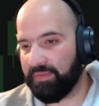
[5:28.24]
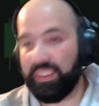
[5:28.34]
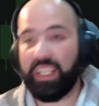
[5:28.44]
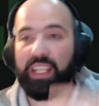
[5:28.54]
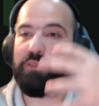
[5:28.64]

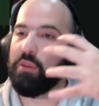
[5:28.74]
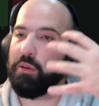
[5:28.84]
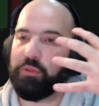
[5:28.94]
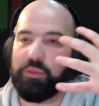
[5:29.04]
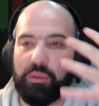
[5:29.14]
they
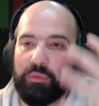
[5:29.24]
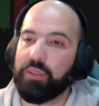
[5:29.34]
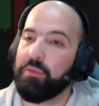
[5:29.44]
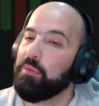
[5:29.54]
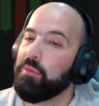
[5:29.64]
swap to
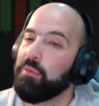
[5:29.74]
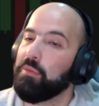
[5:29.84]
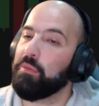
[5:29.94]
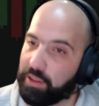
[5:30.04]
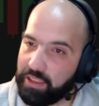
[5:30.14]
something maybe
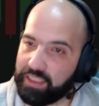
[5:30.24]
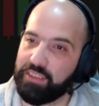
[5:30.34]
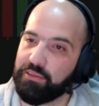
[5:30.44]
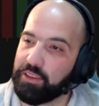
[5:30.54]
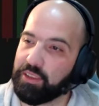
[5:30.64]
more
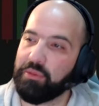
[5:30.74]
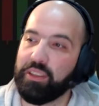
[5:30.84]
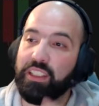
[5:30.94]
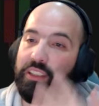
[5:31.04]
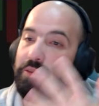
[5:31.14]
aggressive or
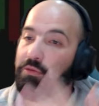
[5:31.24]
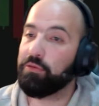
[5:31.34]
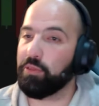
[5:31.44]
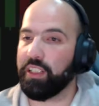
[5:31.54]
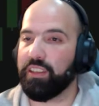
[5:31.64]
something they don't
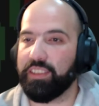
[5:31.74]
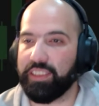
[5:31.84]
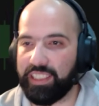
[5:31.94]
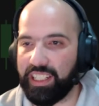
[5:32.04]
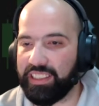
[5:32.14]
fully
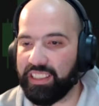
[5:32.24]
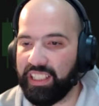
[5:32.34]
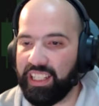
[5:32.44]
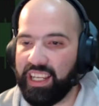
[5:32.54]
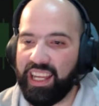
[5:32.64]
understand,
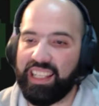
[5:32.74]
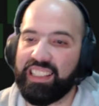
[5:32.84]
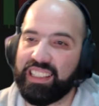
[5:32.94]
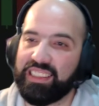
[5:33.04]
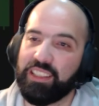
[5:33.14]
and
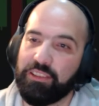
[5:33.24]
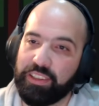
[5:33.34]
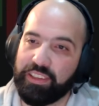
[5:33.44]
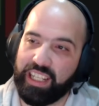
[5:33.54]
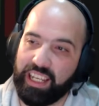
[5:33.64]
that's how
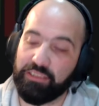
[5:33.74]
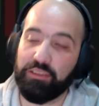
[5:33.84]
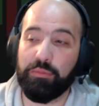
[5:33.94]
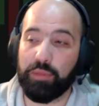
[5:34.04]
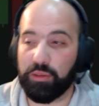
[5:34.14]
their account
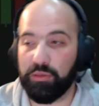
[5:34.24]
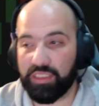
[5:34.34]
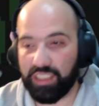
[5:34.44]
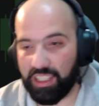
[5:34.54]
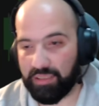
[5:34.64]

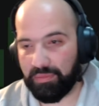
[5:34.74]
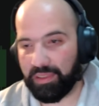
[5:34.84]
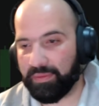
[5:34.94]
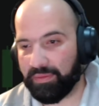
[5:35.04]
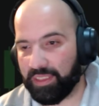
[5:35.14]
blows up.
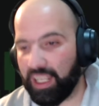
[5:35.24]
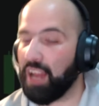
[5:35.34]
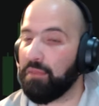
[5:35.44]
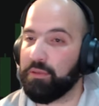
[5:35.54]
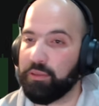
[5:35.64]

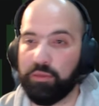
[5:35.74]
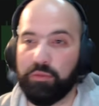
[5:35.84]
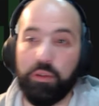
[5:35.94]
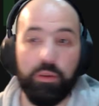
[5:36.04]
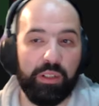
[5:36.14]
I
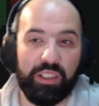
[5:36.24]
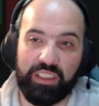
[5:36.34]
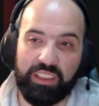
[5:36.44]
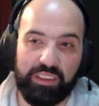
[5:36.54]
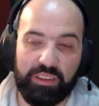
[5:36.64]
presume you
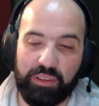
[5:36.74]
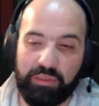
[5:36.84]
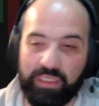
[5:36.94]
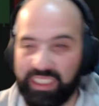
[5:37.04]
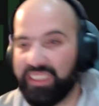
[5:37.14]
heard the
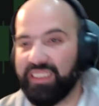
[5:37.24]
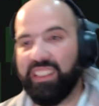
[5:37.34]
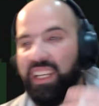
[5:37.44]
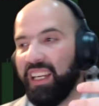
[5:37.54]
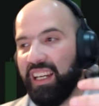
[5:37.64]
stories.
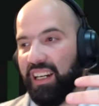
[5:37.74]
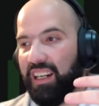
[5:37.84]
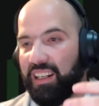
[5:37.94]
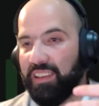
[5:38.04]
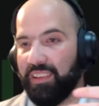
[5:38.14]

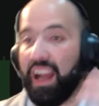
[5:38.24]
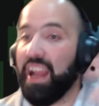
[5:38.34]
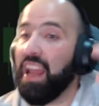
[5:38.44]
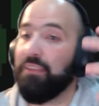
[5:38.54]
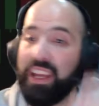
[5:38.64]
I
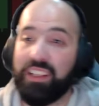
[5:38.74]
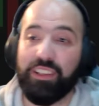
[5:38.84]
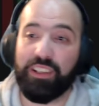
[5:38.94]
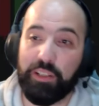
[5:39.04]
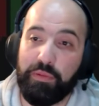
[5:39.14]
have
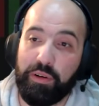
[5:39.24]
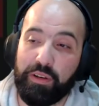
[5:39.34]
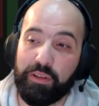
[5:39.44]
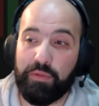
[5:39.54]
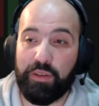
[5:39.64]
hands-on
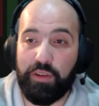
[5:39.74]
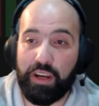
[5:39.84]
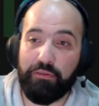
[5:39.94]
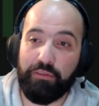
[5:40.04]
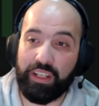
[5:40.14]
experience with
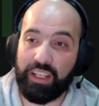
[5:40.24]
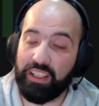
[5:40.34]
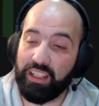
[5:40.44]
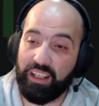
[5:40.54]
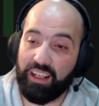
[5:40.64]

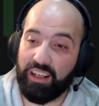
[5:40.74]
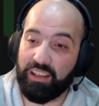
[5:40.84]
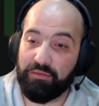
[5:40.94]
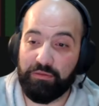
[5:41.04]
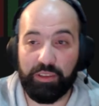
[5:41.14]
Jeffrey.
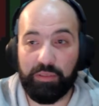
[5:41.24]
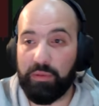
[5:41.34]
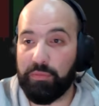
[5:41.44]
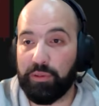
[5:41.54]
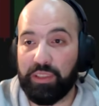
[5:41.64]
For the
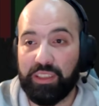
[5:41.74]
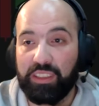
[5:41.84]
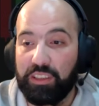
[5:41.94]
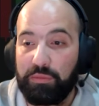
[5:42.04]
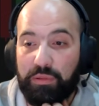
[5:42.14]
people that
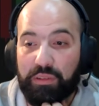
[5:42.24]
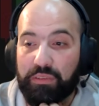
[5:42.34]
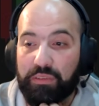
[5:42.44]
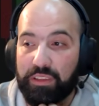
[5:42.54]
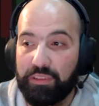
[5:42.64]
saw the
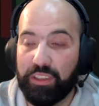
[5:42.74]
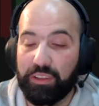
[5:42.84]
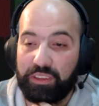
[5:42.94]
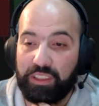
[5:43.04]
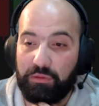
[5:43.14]
previous
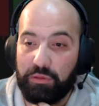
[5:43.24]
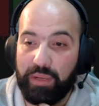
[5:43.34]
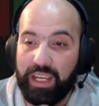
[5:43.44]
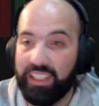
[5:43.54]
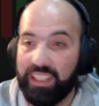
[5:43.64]
videos that we
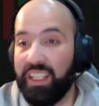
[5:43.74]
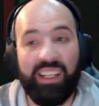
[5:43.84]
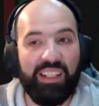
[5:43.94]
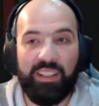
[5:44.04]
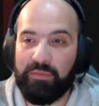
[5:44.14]
made,
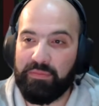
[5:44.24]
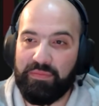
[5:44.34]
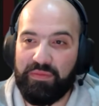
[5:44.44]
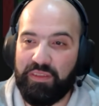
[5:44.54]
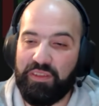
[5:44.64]

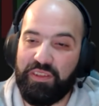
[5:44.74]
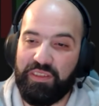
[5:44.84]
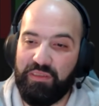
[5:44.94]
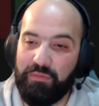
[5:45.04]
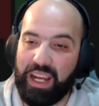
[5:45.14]

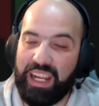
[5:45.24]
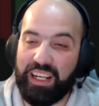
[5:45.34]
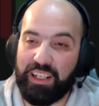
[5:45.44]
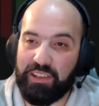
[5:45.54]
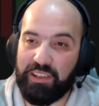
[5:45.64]
my
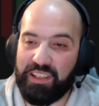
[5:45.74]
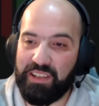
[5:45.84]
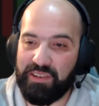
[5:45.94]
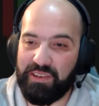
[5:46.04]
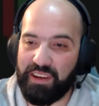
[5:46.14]
English
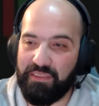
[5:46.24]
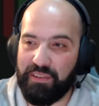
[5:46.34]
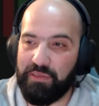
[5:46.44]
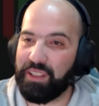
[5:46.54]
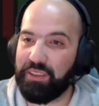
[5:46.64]
teacher
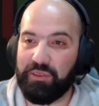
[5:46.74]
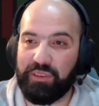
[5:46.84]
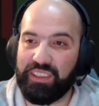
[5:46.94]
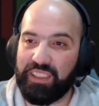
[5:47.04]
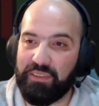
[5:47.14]
Jeffrey went through
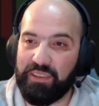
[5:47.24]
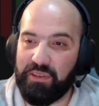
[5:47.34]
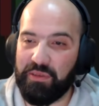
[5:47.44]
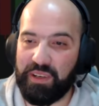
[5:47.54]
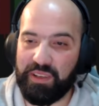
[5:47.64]
the same
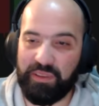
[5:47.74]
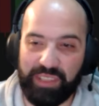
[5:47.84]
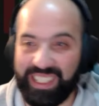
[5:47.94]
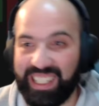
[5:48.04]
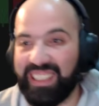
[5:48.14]
situation
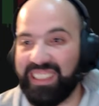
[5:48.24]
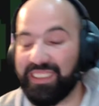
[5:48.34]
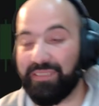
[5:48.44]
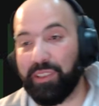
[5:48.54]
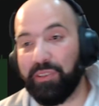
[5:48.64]
where he let his
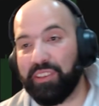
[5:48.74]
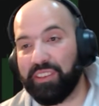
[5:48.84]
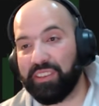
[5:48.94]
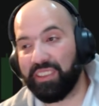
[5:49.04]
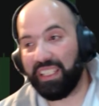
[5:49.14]

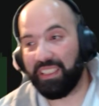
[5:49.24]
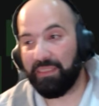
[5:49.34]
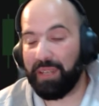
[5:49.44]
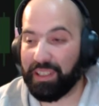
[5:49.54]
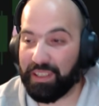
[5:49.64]
emotions get the
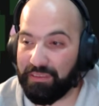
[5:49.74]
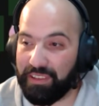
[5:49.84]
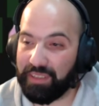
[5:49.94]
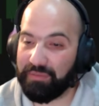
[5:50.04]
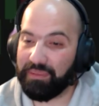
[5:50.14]
better of
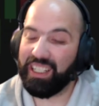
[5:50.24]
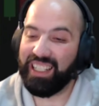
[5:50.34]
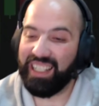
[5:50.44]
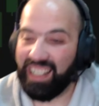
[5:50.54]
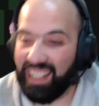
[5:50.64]
him.
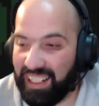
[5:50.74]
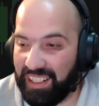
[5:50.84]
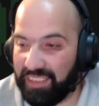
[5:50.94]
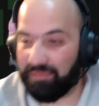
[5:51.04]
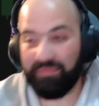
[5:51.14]

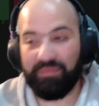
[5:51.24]
Um,